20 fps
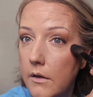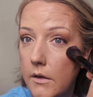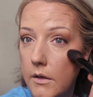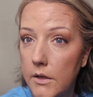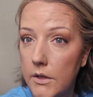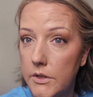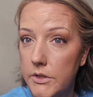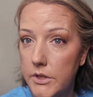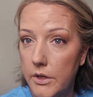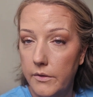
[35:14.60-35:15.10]

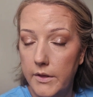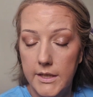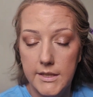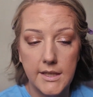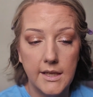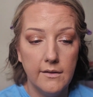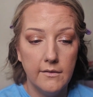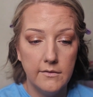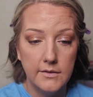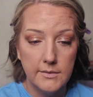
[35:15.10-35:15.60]
So this
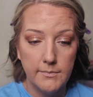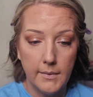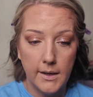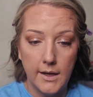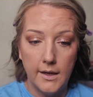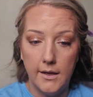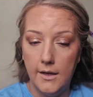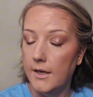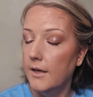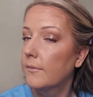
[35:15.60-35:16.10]
gives
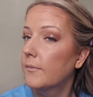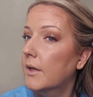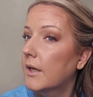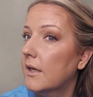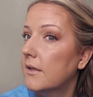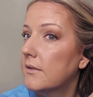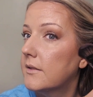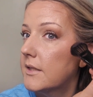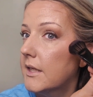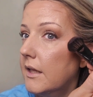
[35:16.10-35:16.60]
my
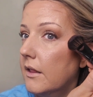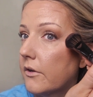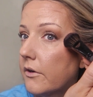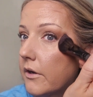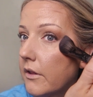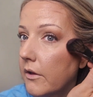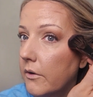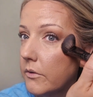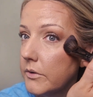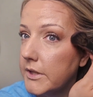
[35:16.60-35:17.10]
concealer a
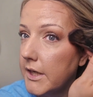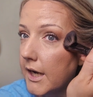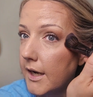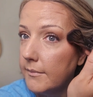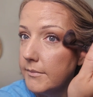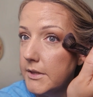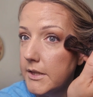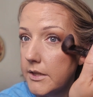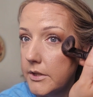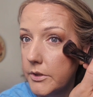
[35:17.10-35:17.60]
little time
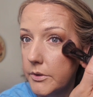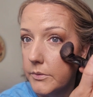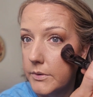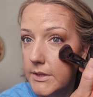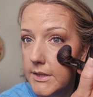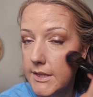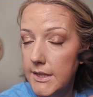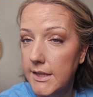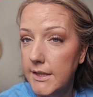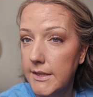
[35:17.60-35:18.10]
to
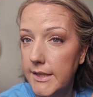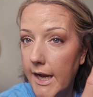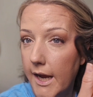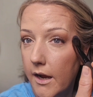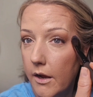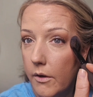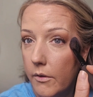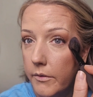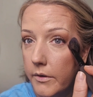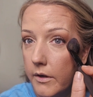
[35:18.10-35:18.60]
sit
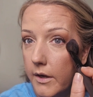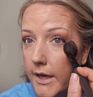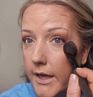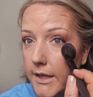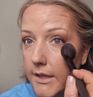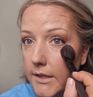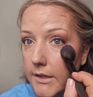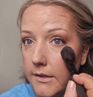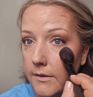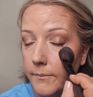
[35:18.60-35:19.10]
down,
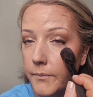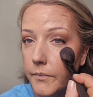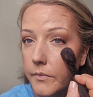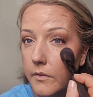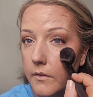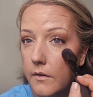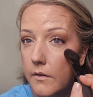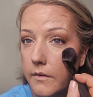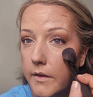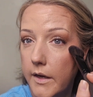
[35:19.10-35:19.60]
and
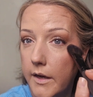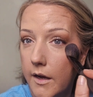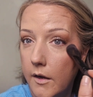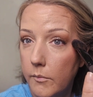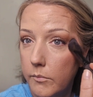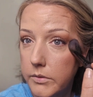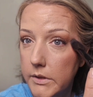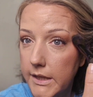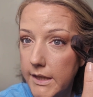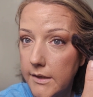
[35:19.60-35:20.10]
then I'll
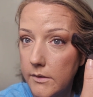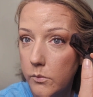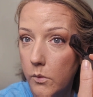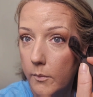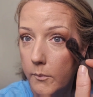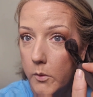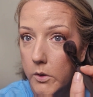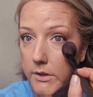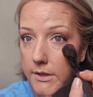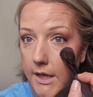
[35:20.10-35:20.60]
blend one
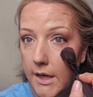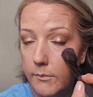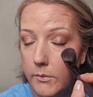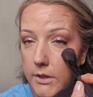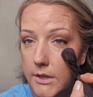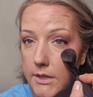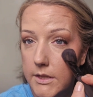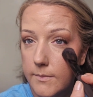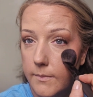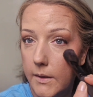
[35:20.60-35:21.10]
more time with
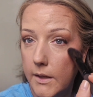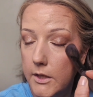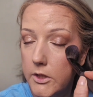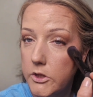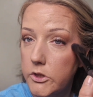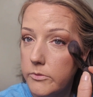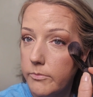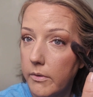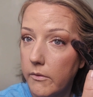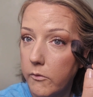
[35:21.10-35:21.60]
a
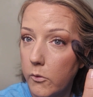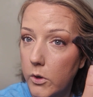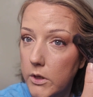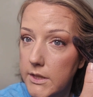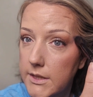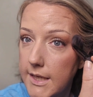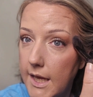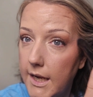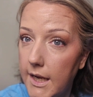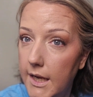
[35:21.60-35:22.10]
sponge before
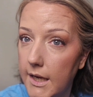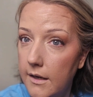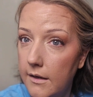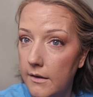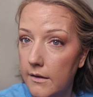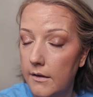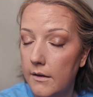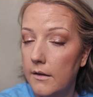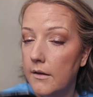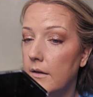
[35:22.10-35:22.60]
setting.
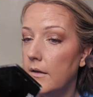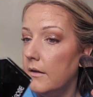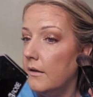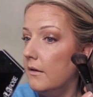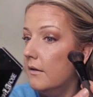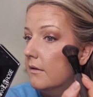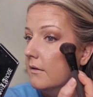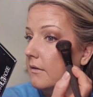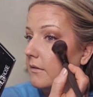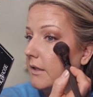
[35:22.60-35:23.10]

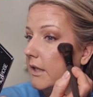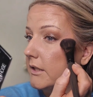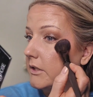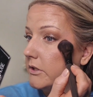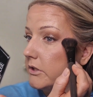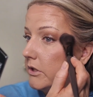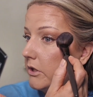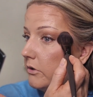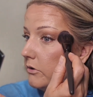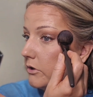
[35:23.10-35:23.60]

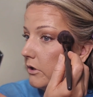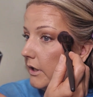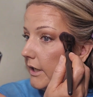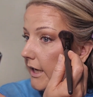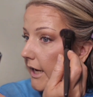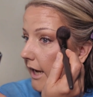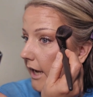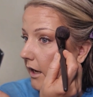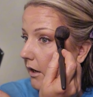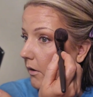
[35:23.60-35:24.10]
That's usually
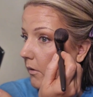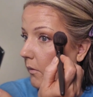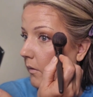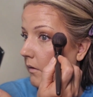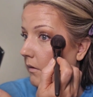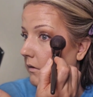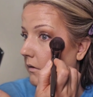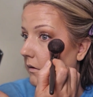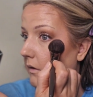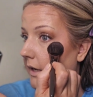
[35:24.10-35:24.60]
how
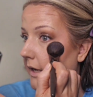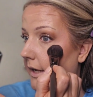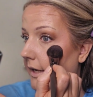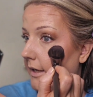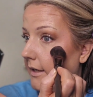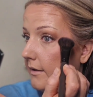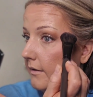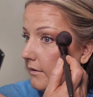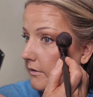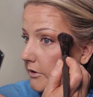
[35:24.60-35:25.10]

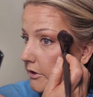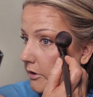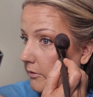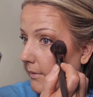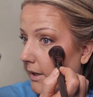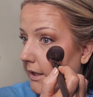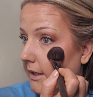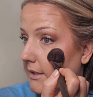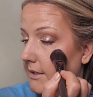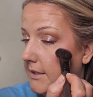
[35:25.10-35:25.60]
I do
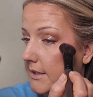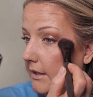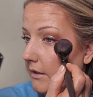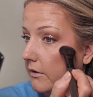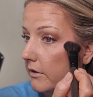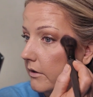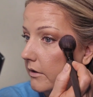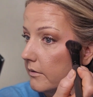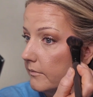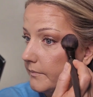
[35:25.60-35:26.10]
my
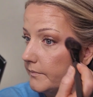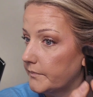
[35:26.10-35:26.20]
concealer.